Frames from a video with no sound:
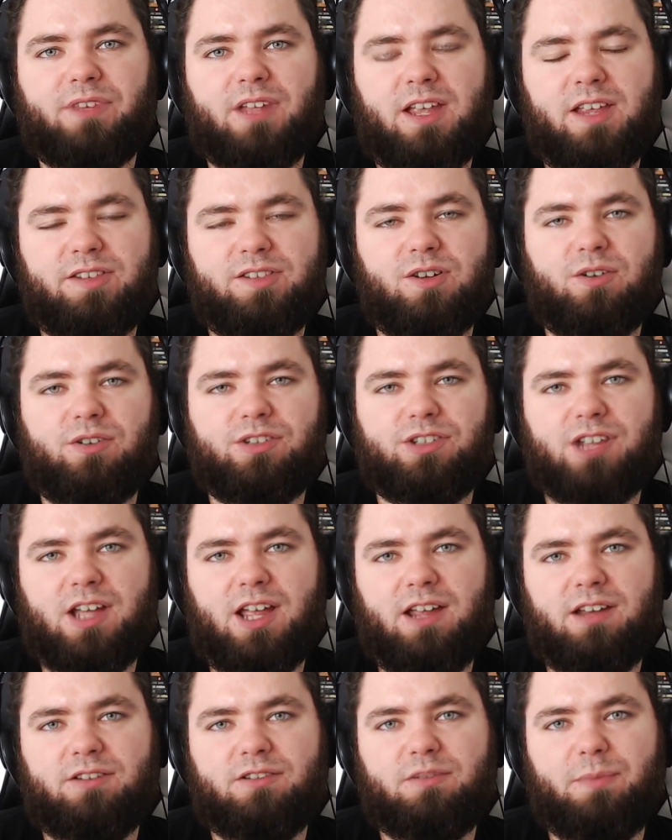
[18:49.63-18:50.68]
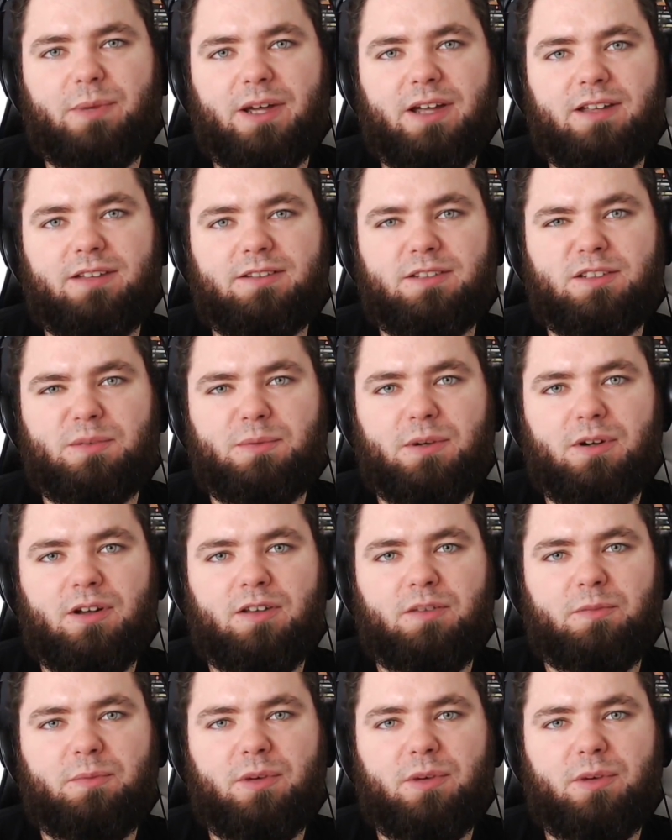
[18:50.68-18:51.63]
He's not changed by his experience,